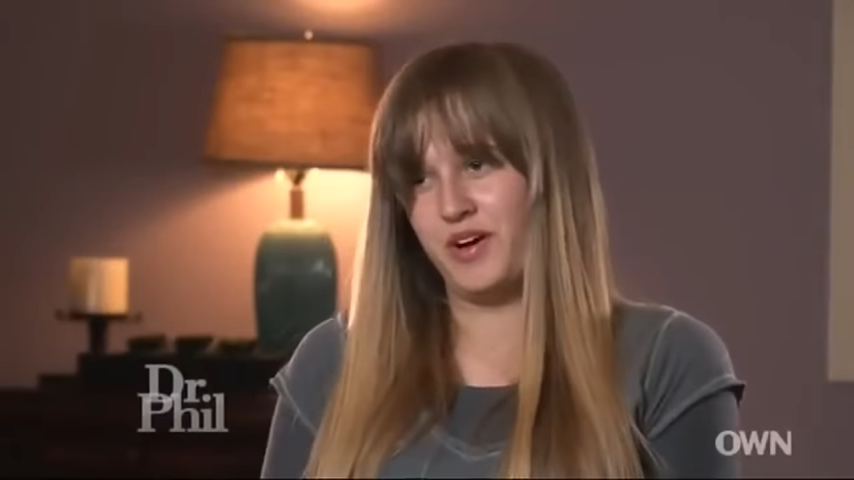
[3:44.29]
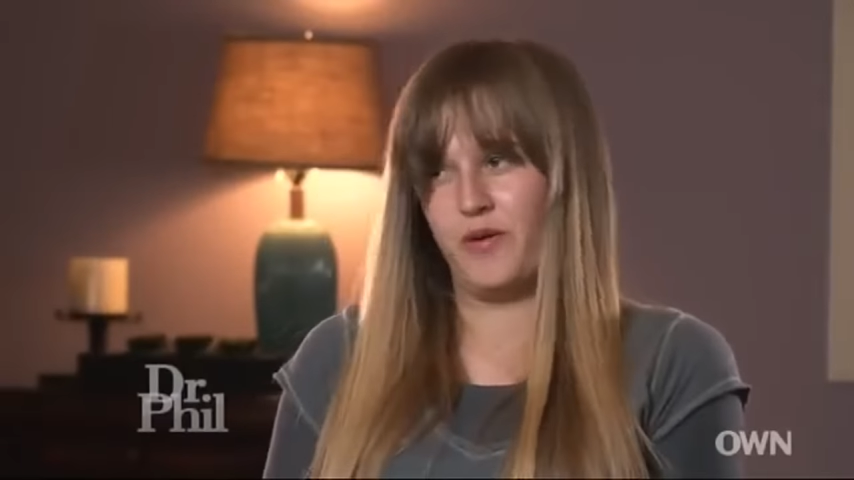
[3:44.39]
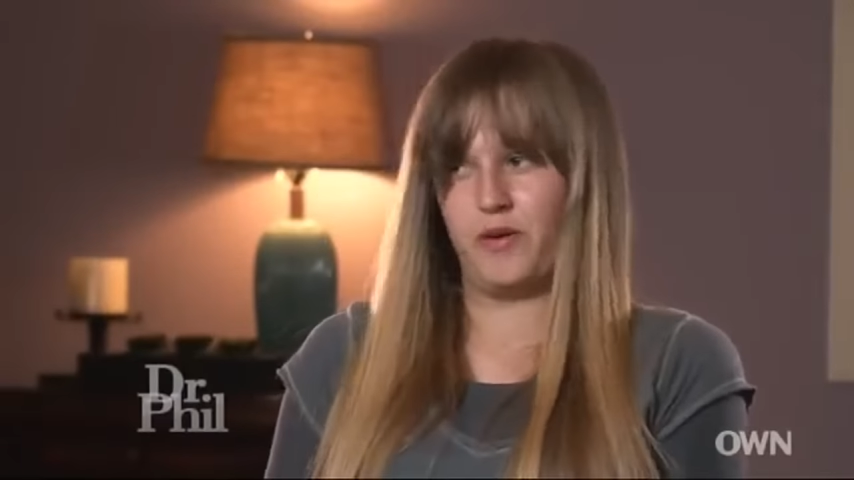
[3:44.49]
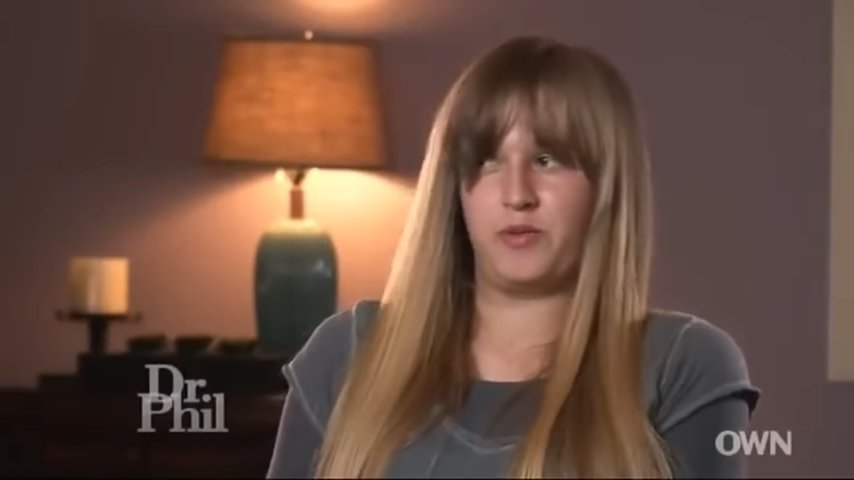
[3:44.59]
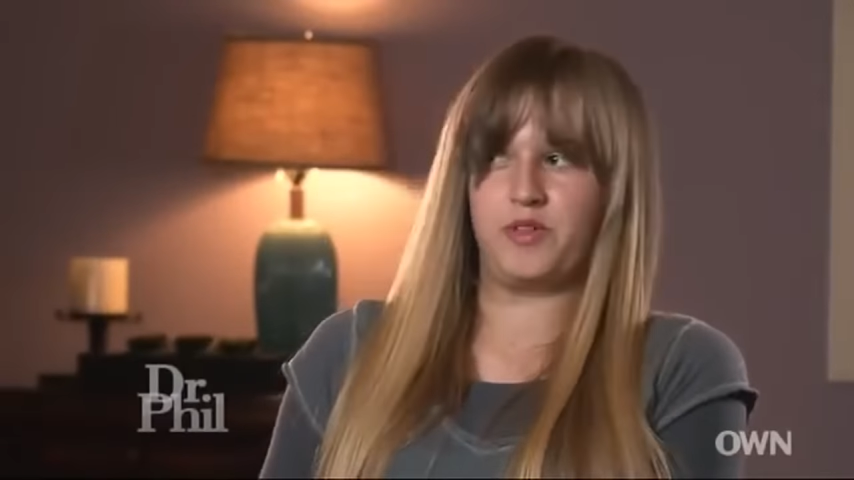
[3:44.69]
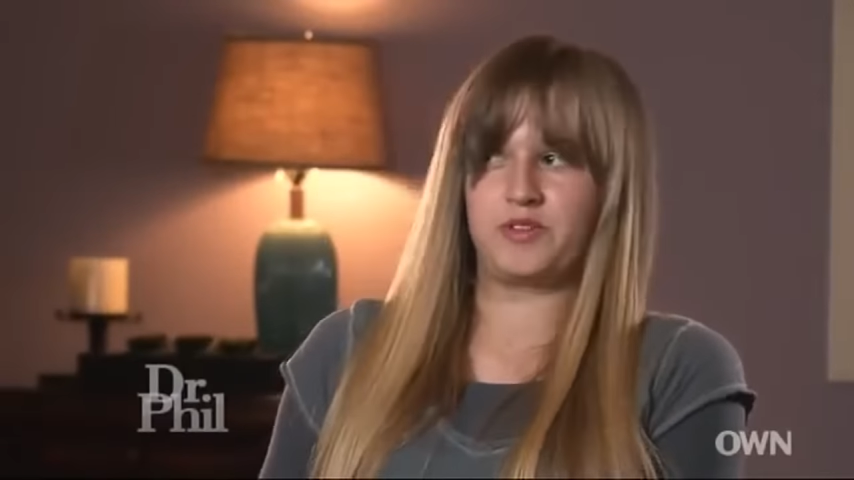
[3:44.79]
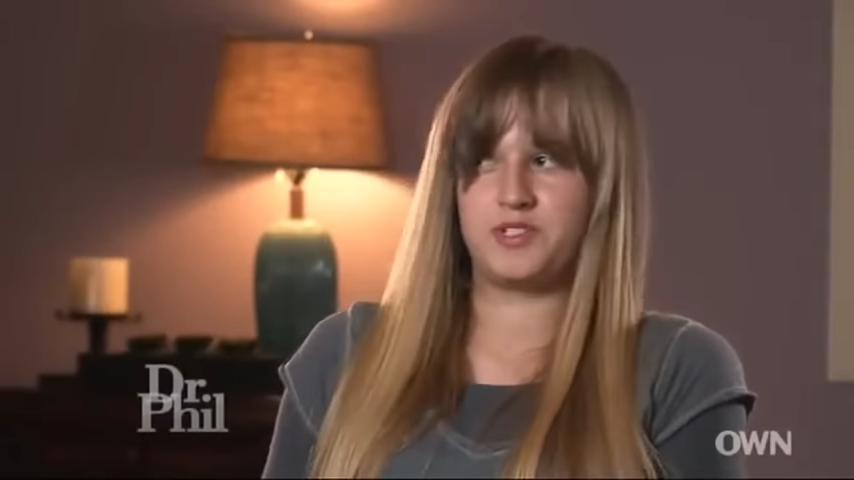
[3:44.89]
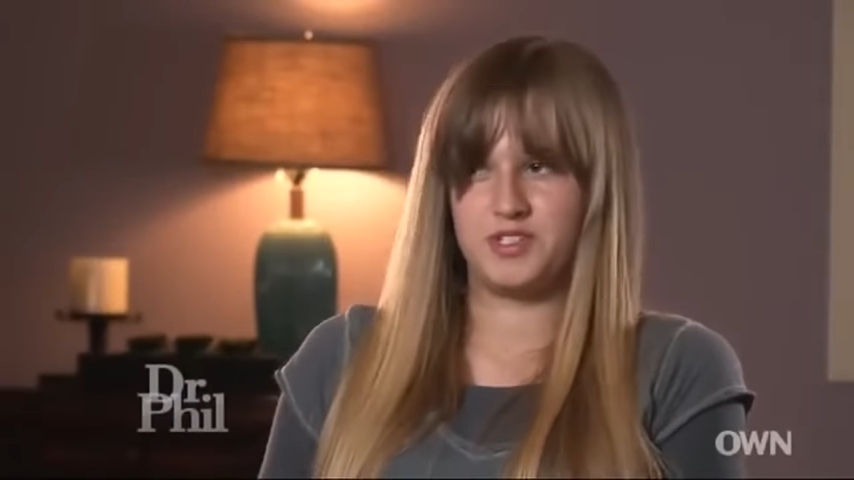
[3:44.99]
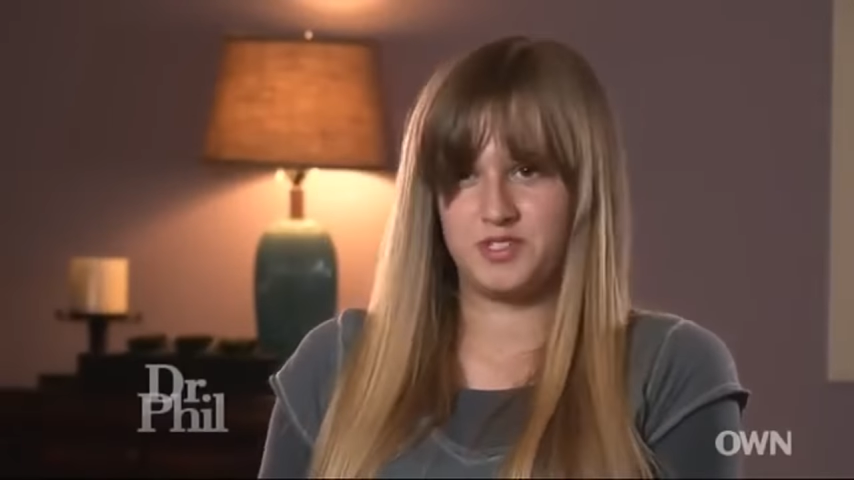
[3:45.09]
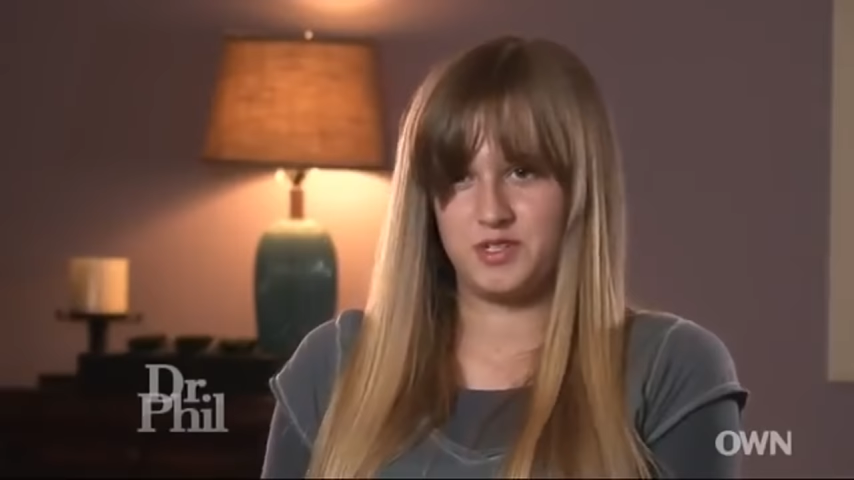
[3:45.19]
I want to be their
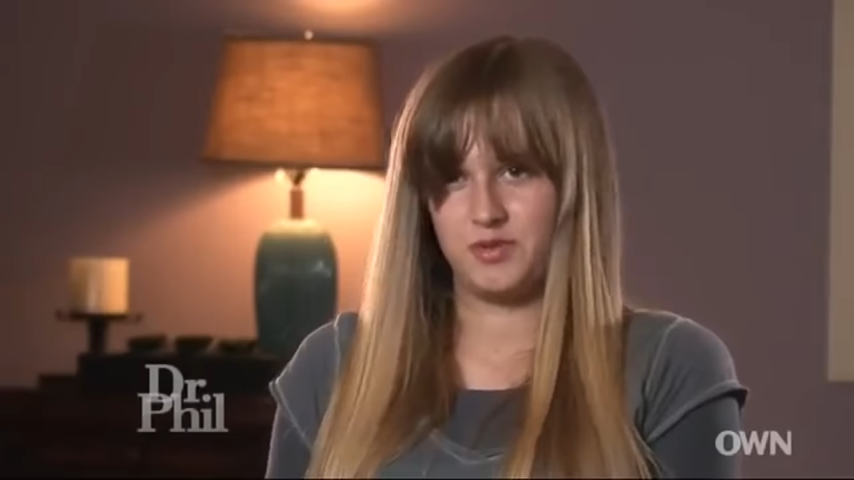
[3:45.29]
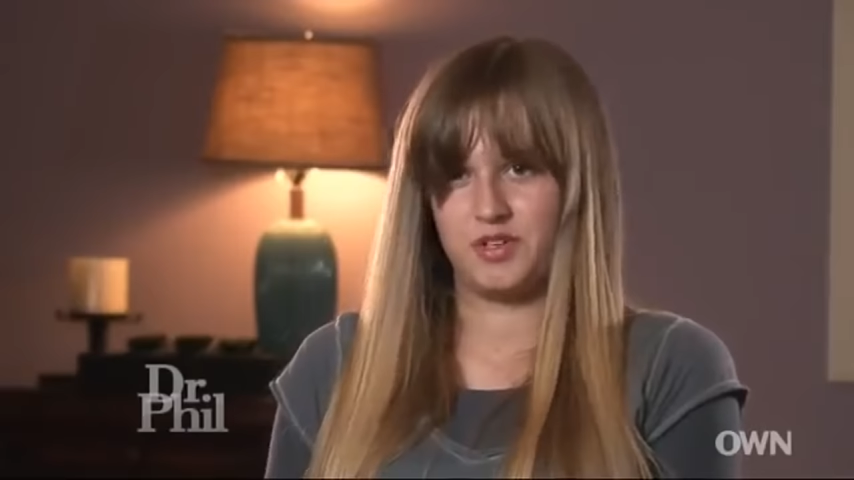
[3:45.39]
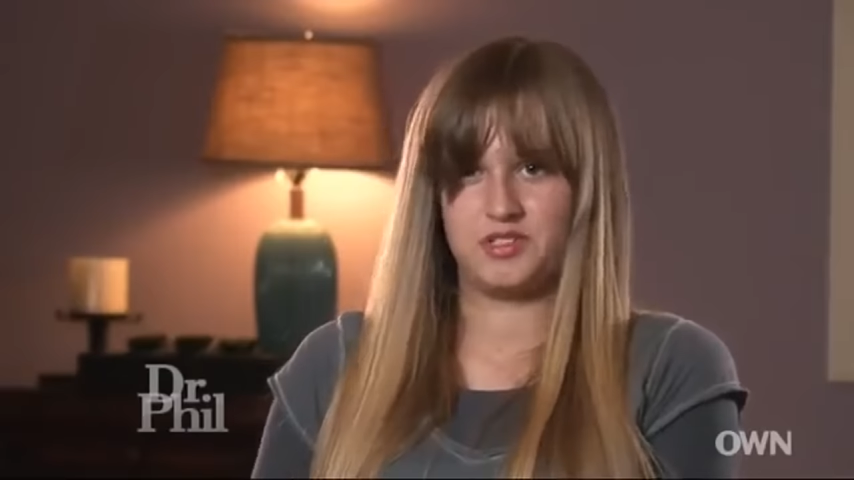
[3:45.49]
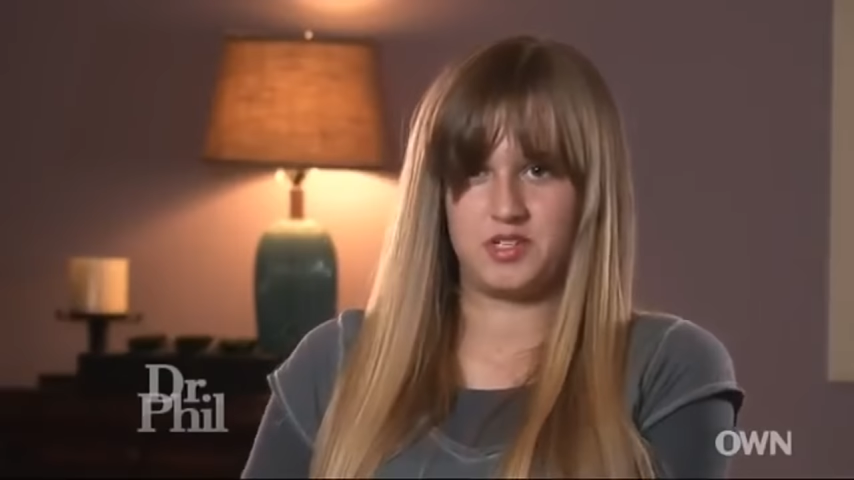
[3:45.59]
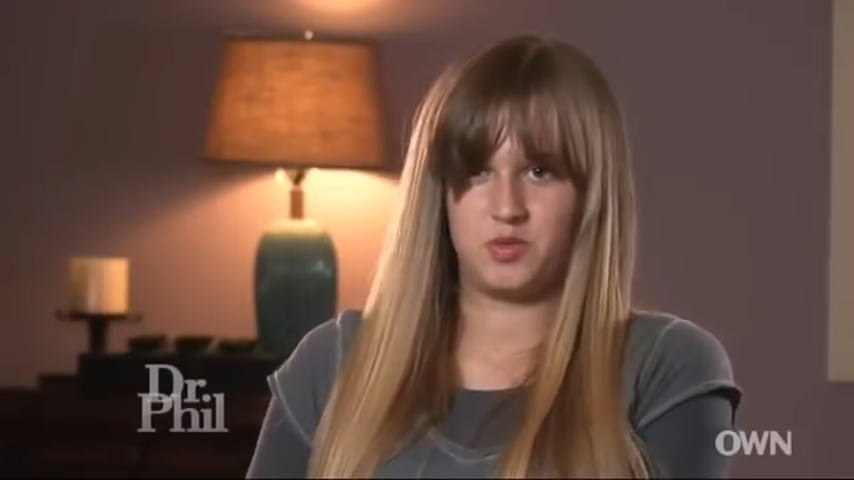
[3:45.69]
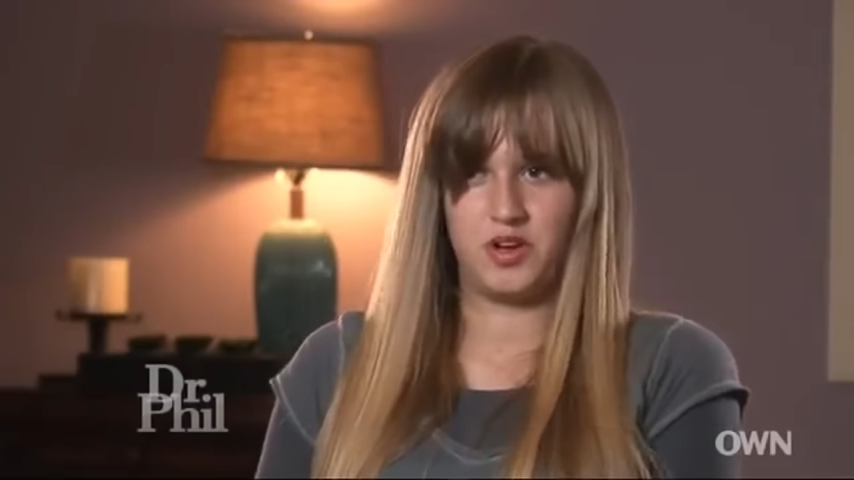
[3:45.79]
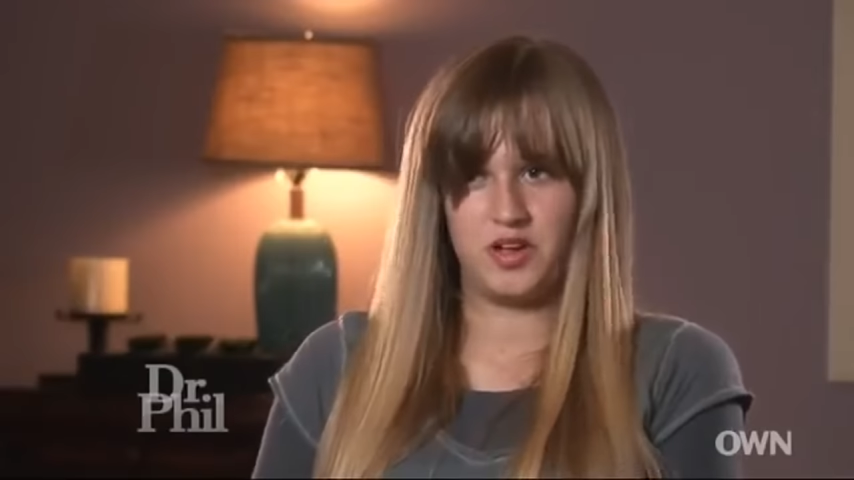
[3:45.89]
sister because that's what I